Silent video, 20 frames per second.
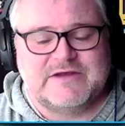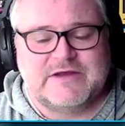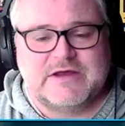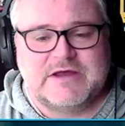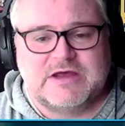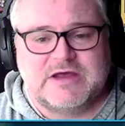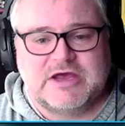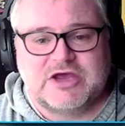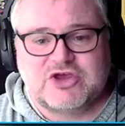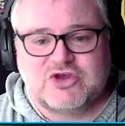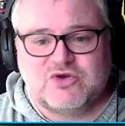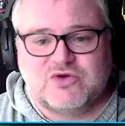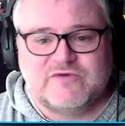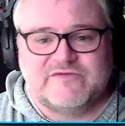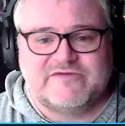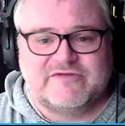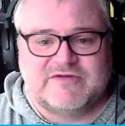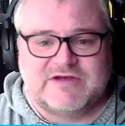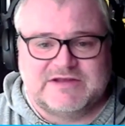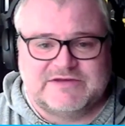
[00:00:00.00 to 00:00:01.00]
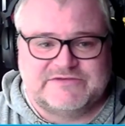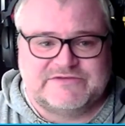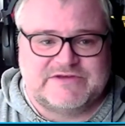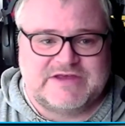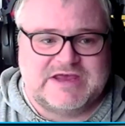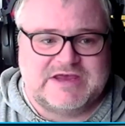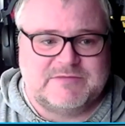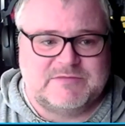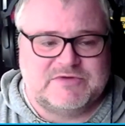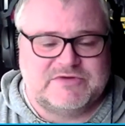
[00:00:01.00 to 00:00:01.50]
a cure for
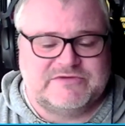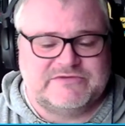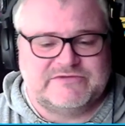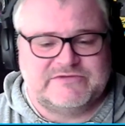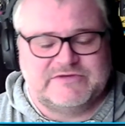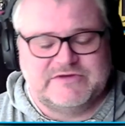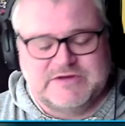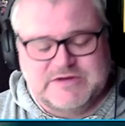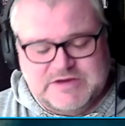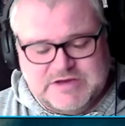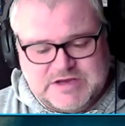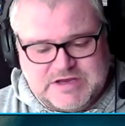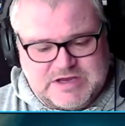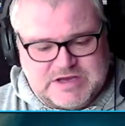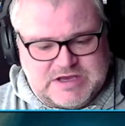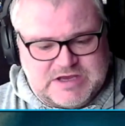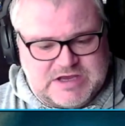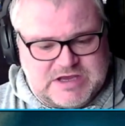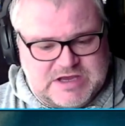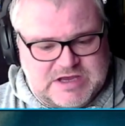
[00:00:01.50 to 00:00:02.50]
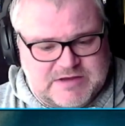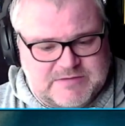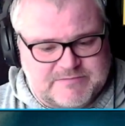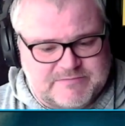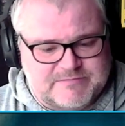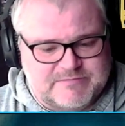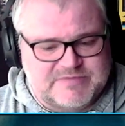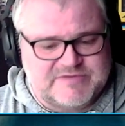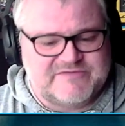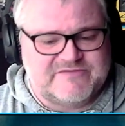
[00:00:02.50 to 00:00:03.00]
Alzheimer's
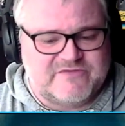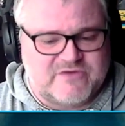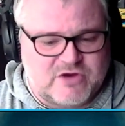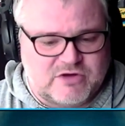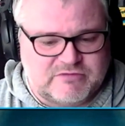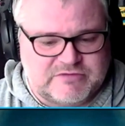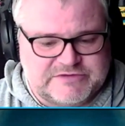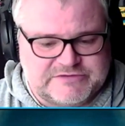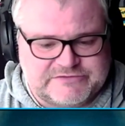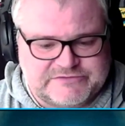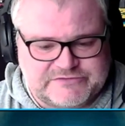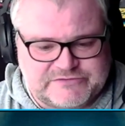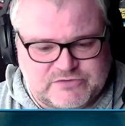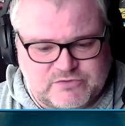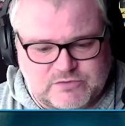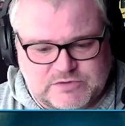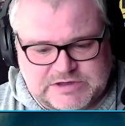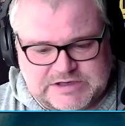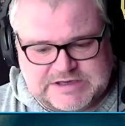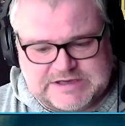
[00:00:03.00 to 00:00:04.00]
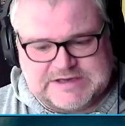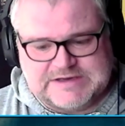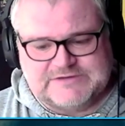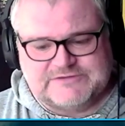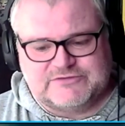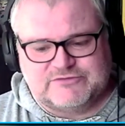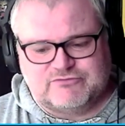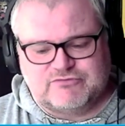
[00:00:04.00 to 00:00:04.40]
before it's too late.